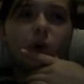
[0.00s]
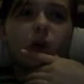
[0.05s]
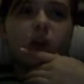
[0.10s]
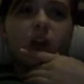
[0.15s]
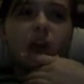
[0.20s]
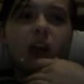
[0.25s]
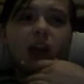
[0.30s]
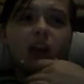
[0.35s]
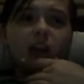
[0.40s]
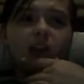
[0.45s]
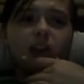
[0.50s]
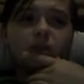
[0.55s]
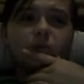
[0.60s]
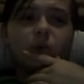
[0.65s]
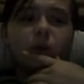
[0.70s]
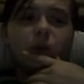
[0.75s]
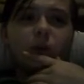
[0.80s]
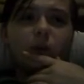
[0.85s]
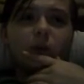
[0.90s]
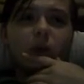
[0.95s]
at this point,
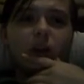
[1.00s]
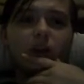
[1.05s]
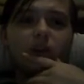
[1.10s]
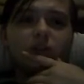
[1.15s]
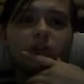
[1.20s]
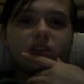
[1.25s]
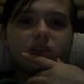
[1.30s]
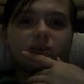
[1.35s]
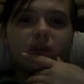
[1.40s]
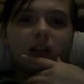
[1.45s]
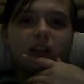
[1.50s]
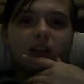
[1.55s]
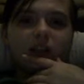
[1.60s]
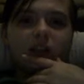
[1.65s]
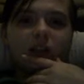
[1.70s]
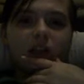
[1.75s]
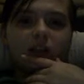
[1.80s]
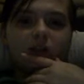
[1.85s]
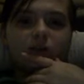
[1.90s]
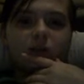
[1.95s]
we're just making like
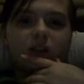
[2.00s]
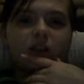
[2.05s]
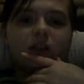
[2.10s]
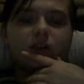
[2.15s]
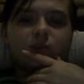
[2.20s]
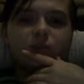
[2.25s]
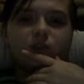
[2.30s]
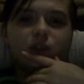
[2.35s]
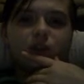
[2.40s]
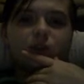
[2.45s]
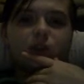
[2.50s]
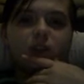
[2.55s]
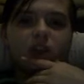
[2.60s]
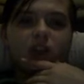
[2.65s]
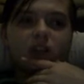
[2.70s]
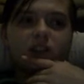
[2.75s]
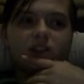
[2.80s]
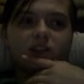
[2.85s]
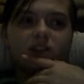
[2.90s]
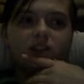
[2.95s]
a random jokes, like
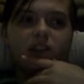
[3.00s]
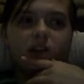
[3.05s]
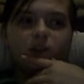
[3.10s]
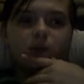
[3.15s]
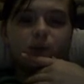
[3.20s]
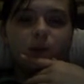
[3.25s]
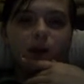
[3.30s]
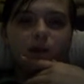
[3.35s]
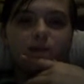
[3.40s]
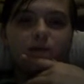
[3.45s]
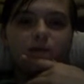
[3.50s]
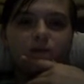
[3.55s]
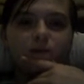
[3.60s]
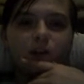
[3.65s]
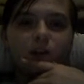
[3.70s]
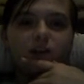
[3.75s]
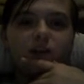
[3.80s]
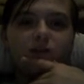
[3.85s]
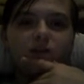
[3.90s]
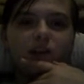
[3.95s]
stuff about Freddy
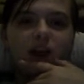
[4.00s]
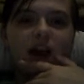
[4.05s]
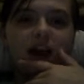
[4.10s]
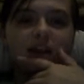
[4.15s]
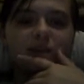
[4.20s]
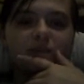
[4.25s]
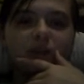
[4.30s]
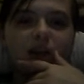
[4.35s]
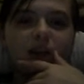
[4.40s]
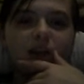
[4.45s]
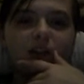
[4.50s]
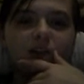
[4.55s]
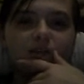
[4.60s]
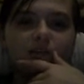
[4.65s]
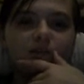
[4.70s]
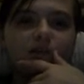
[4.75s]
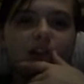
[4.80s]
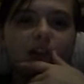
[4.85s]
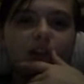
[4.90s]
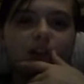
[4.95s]
Fazbear's and
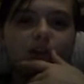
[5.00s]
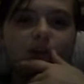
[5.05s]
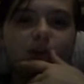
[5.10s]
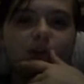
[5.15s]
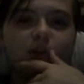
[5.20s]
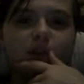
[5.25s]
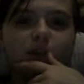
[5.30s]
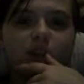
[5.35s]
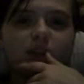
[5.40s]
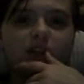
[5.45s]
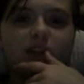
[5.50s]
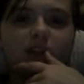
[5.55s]
Freddy Krueger and stuff